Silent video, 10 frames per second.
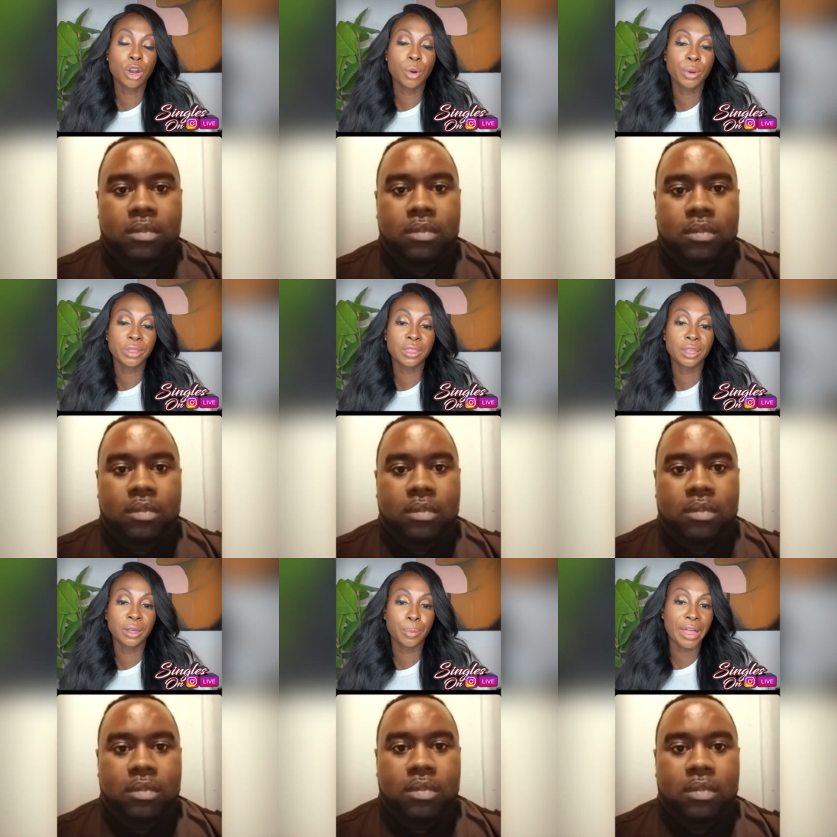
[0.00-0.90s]
Speaker 1: with
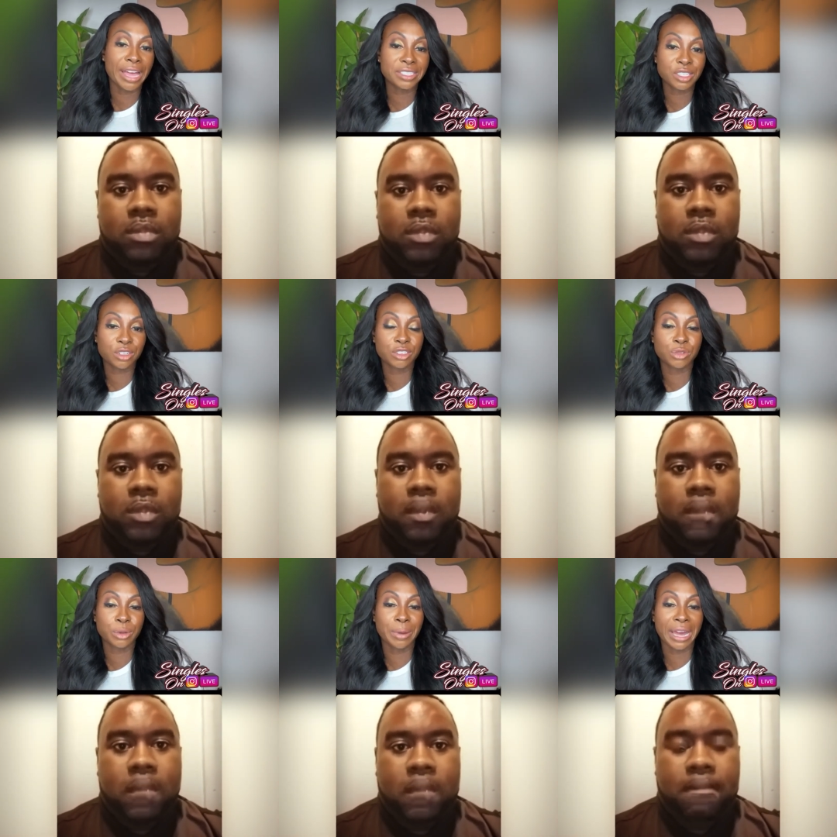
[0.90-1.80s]
the plastic surgery
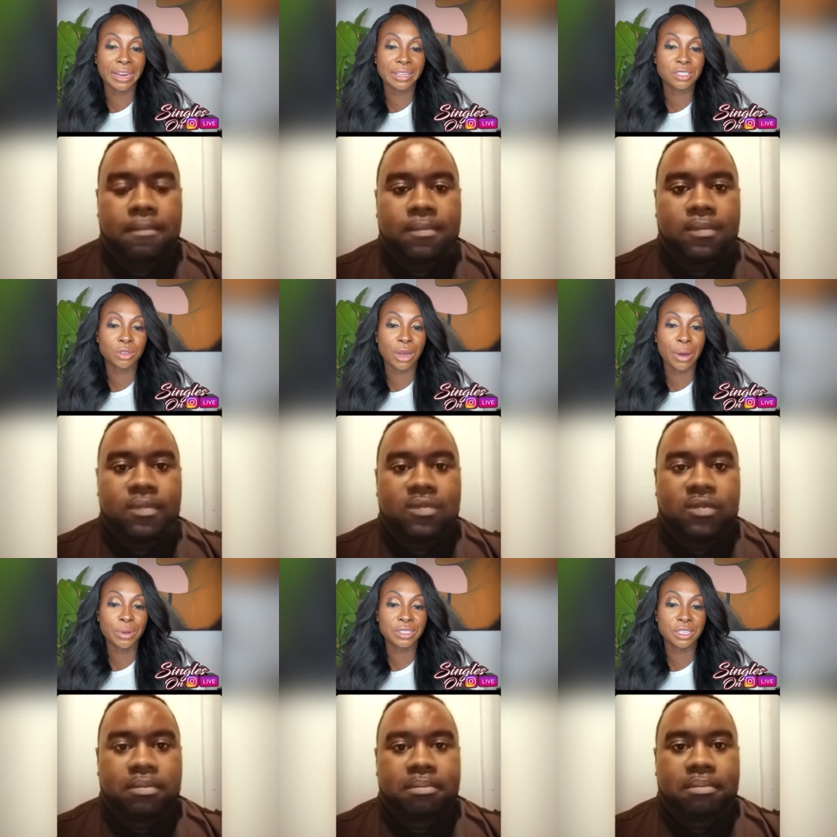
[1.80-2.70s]
body, so I
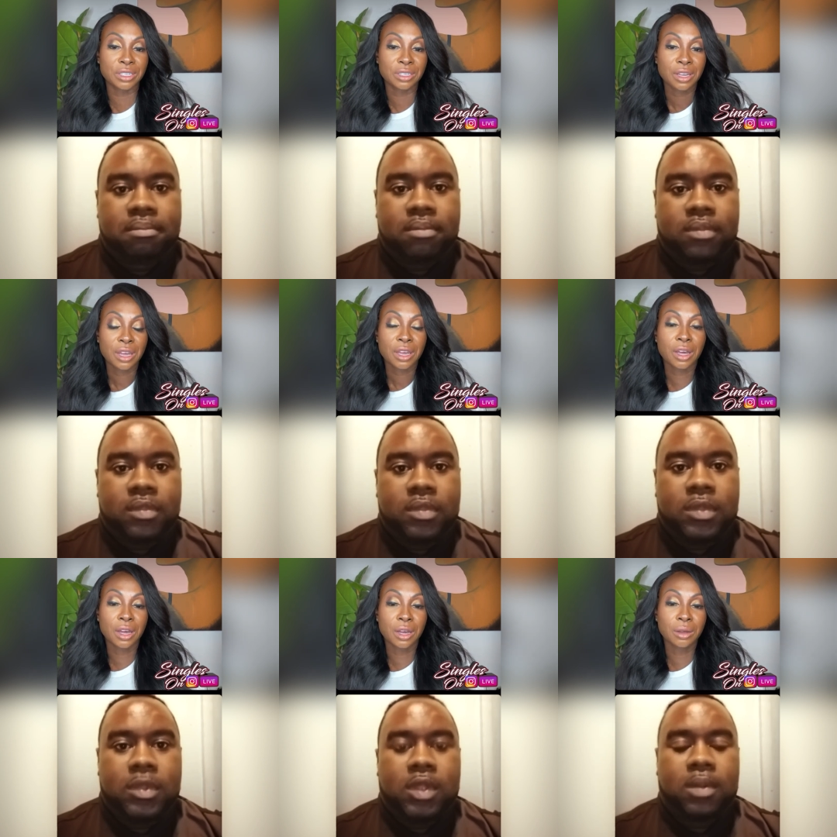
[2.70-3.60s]
wasn't
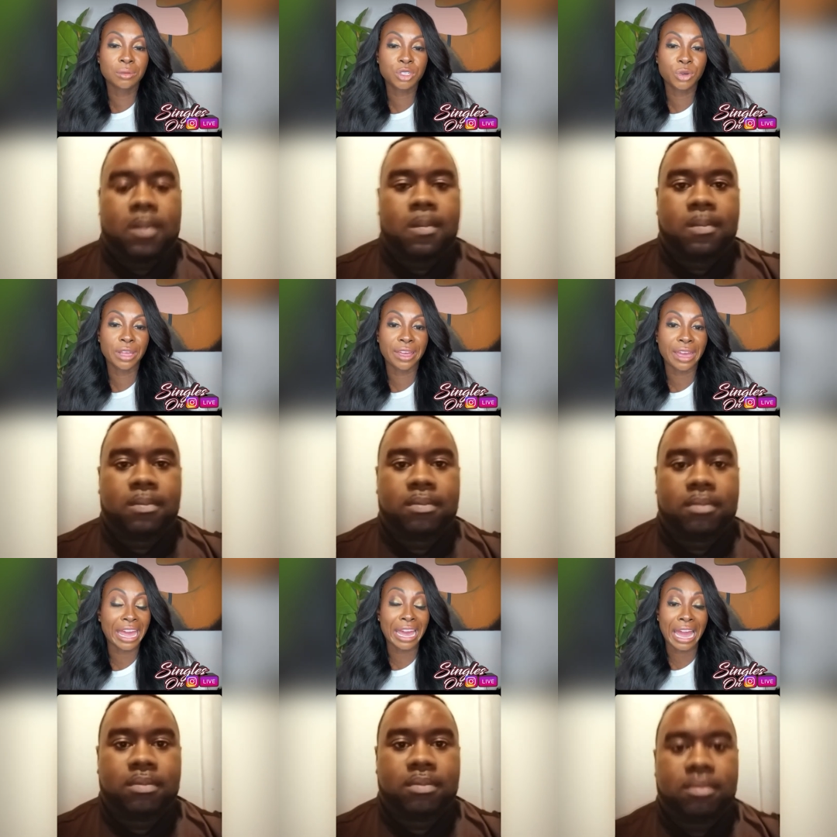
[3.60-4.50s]
um, sure that
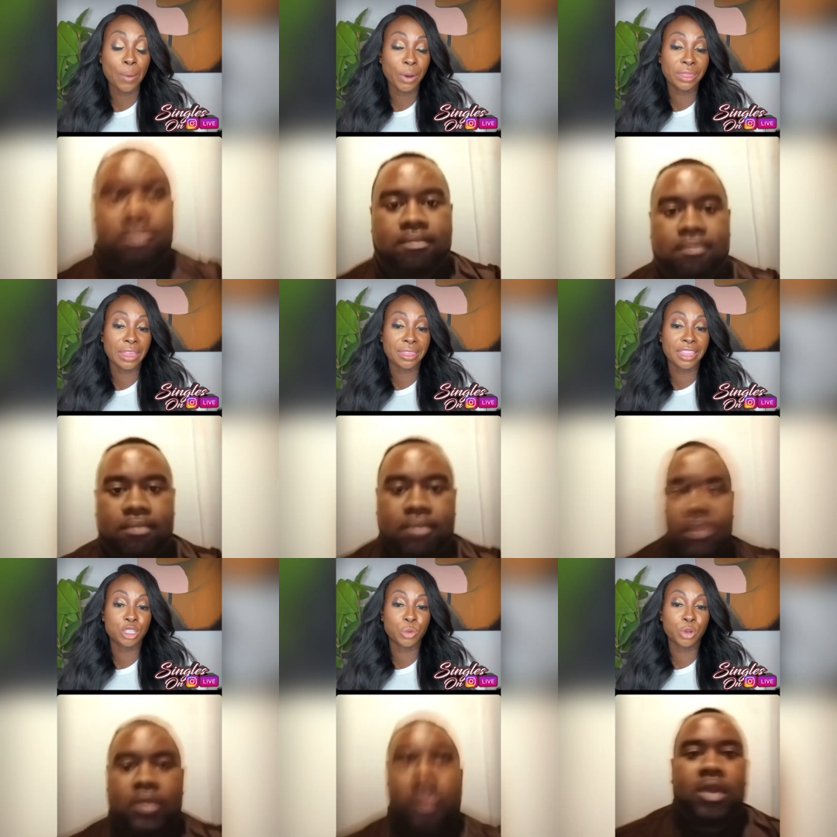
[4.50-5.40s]
I, I wouldn't think that
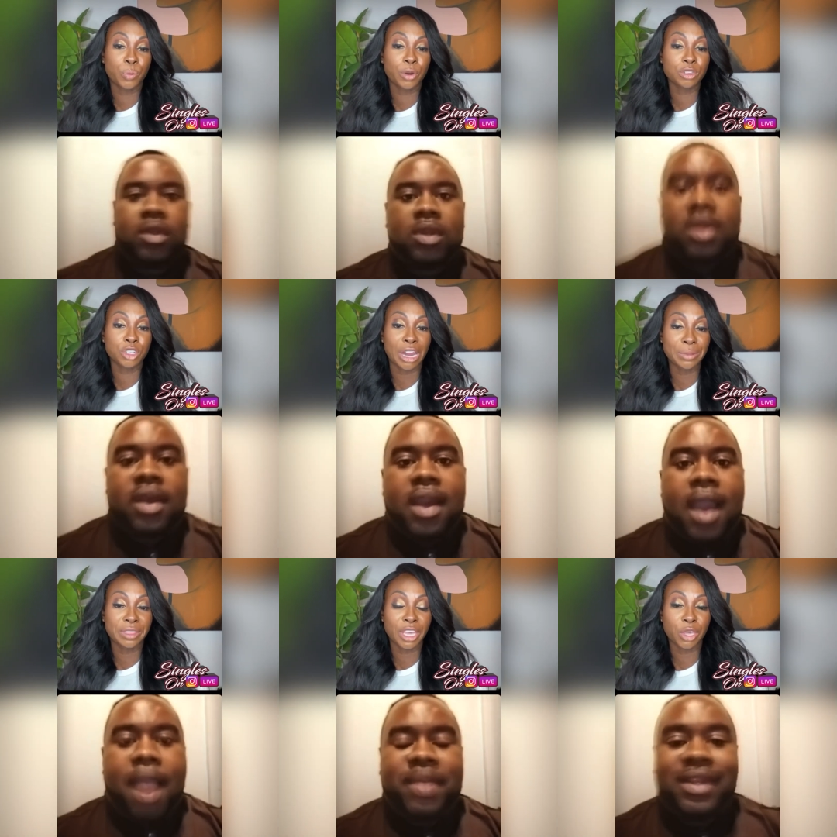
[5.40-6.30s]
you would approach her. I would.
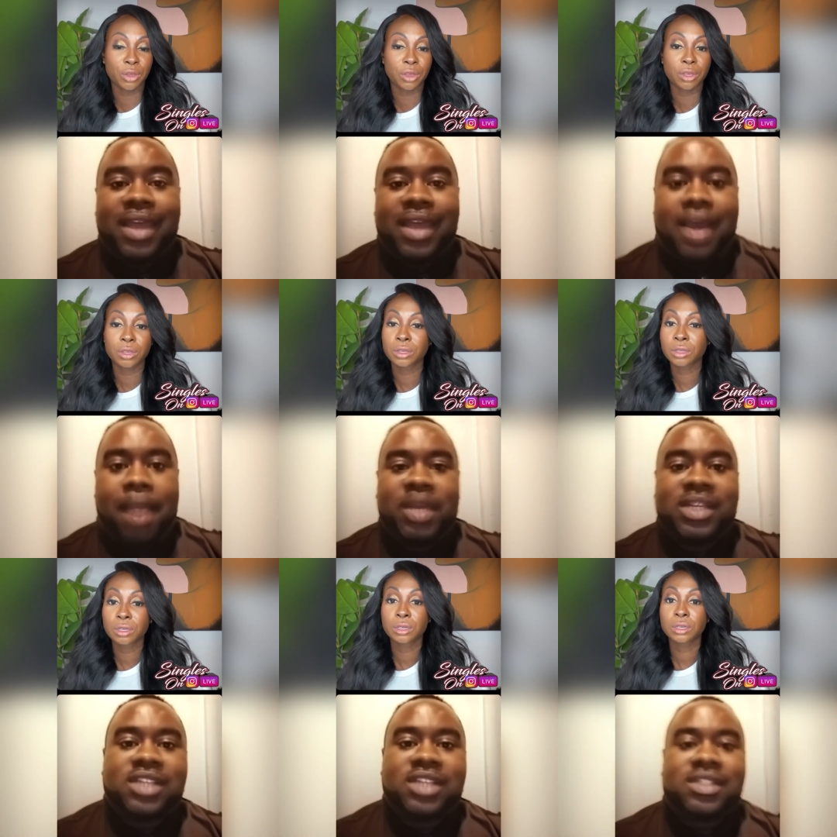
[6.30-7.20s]
Speaker 2: I mean, they, I mean, they
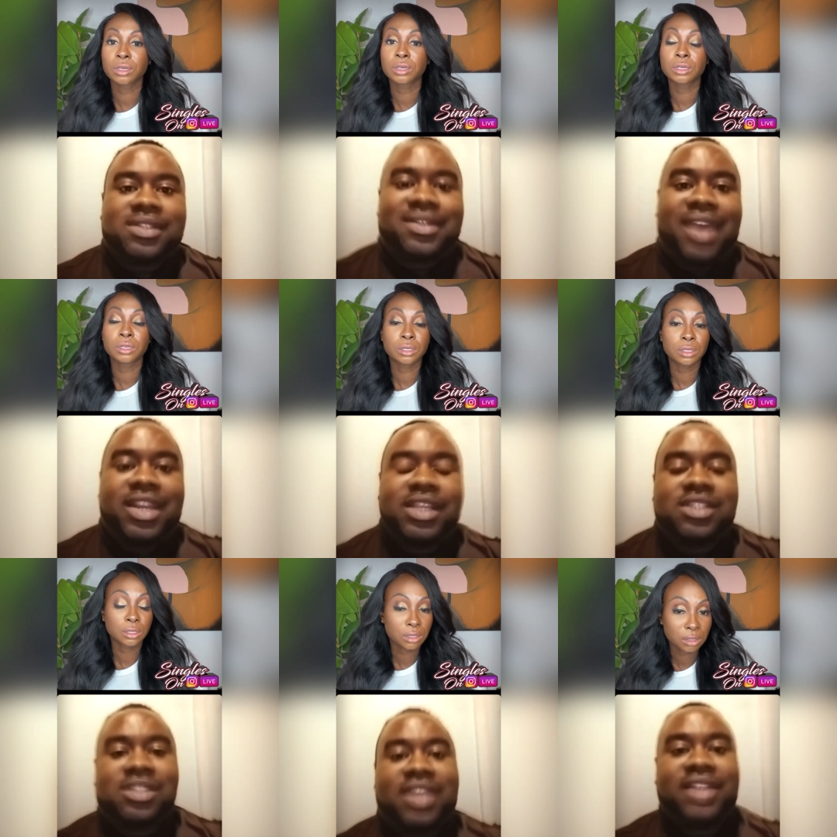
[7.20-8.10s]
just they
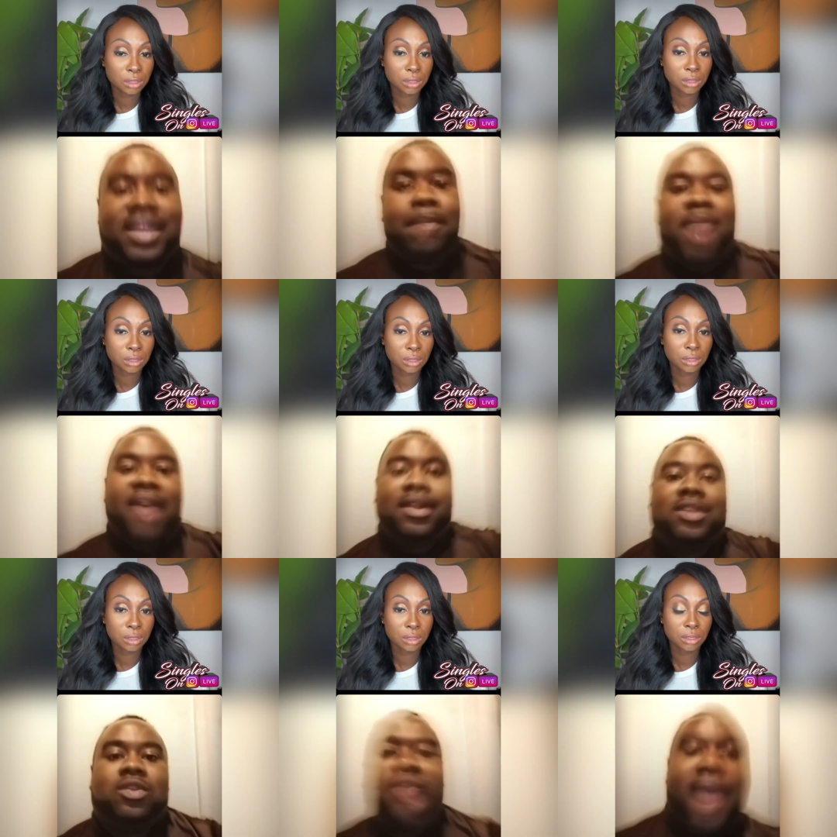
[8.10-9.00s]
just think they better than
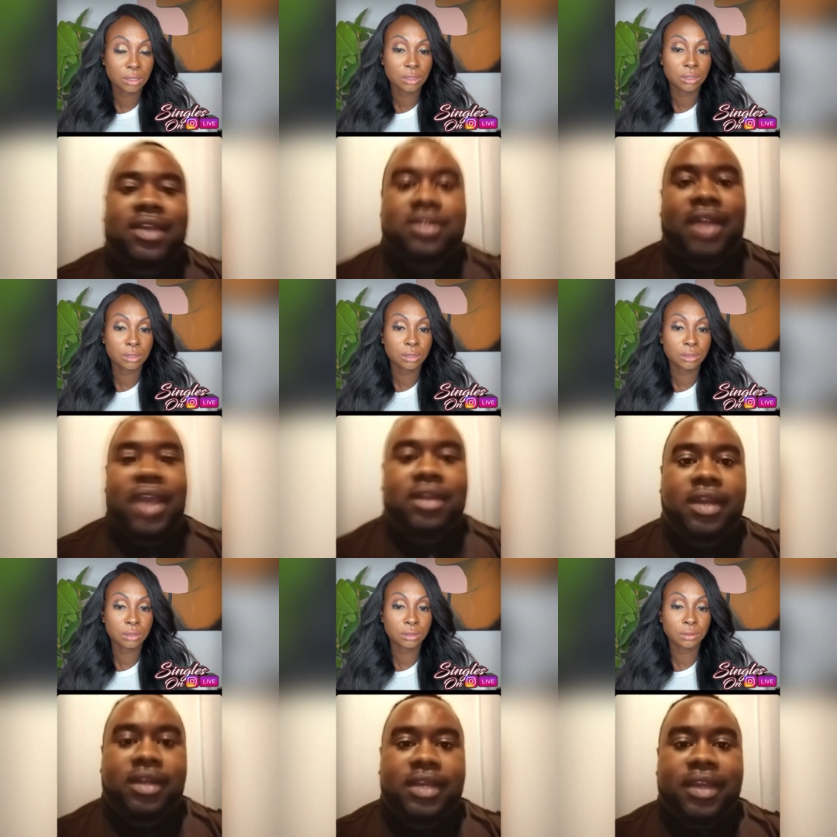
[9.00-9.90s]
you. Like like
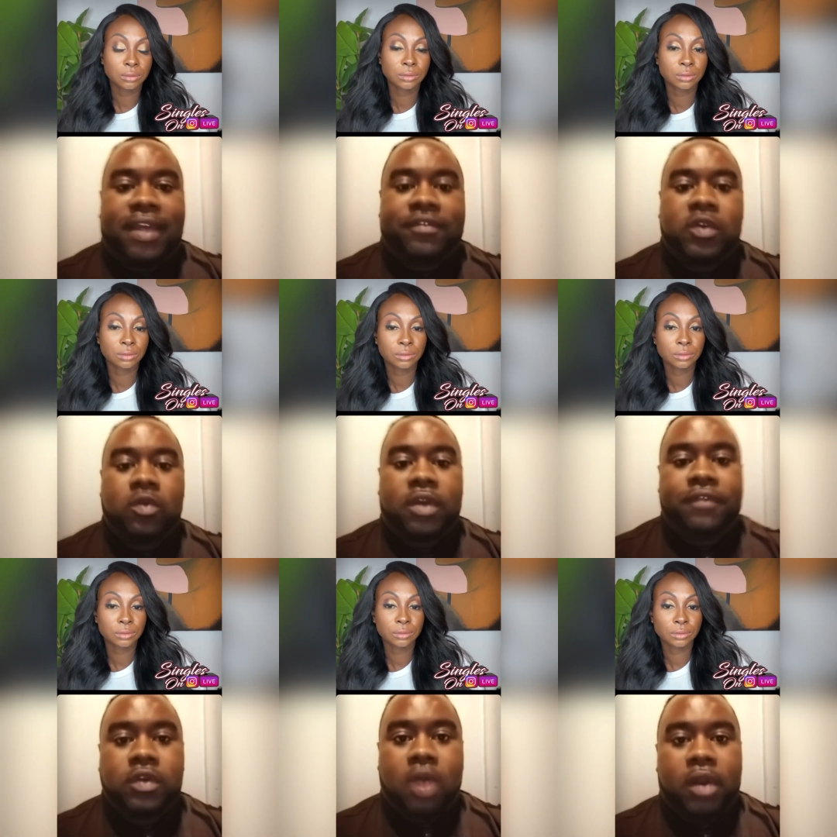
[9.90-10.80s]
literally, if you if you
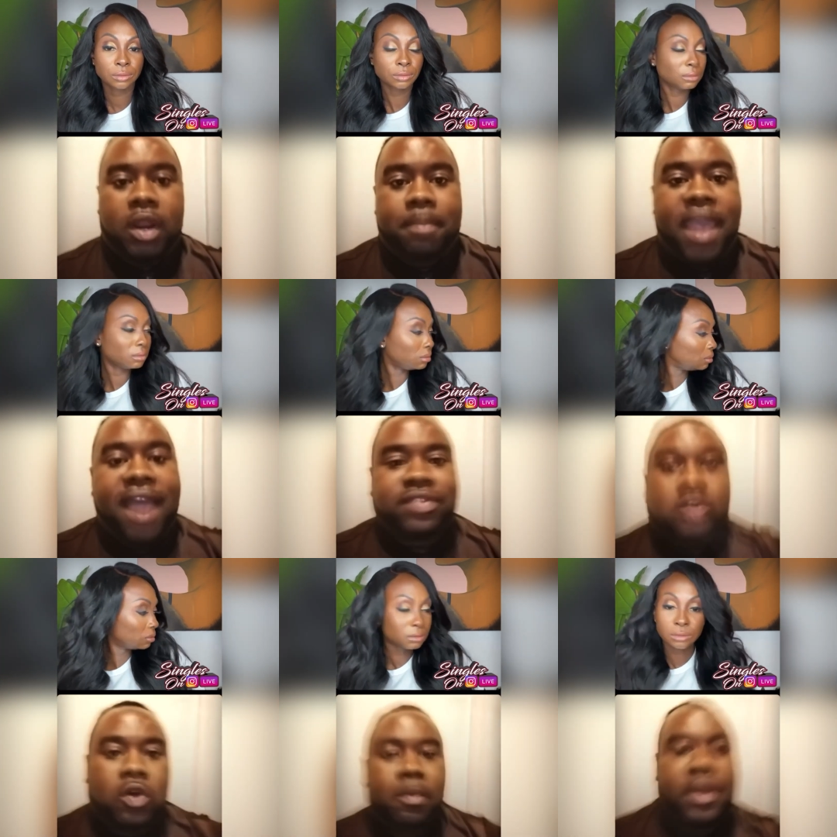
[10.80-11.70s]
go to the bathroom